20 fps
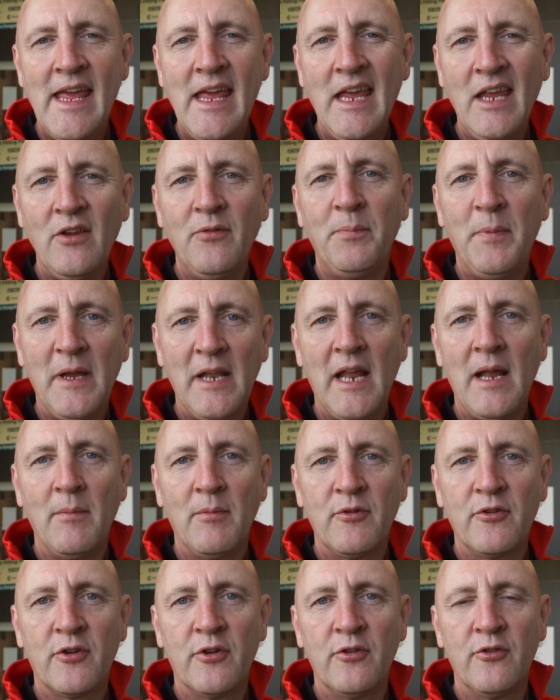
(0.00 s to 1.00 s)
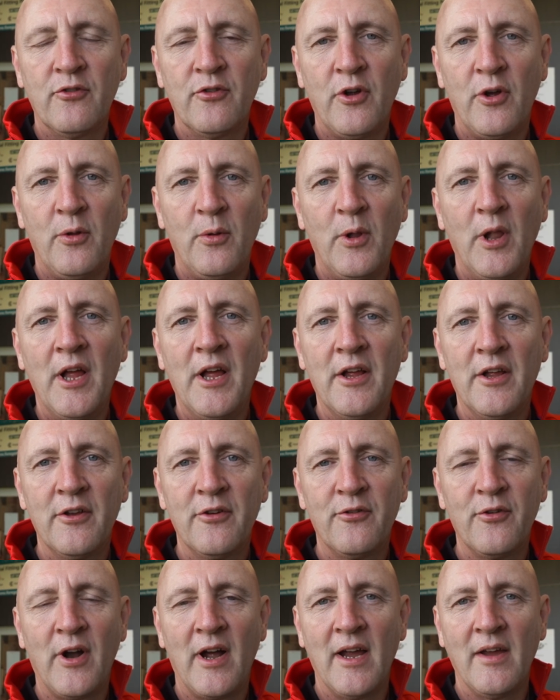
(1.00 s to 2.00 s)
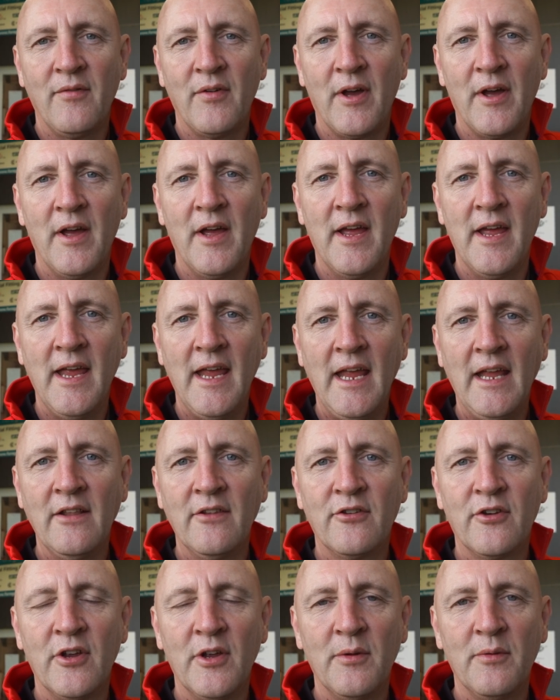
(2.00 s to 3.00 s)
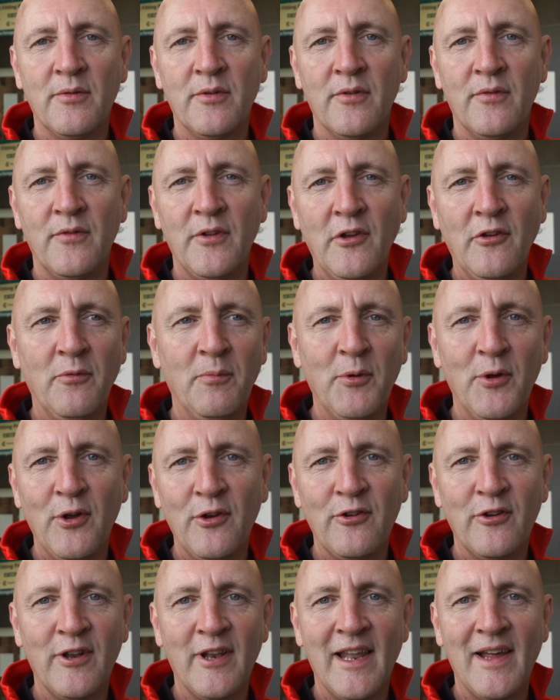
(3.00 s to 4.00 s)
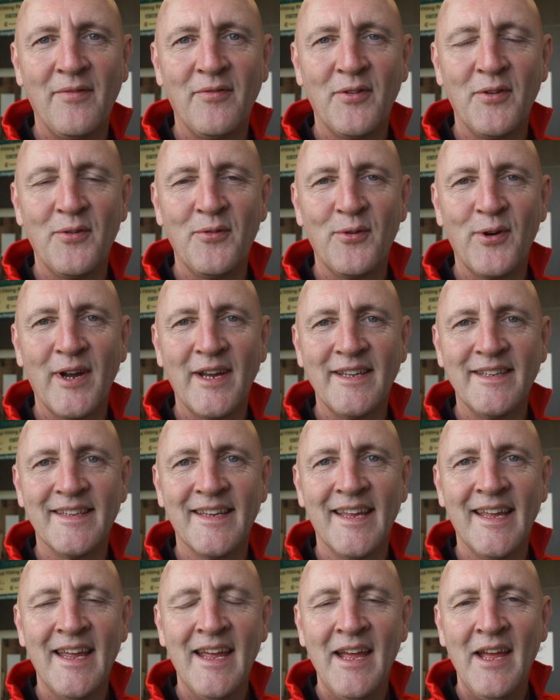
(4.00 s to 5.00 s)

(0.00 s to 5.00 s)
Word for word: is being able to control driver in terms of dispersion left and right.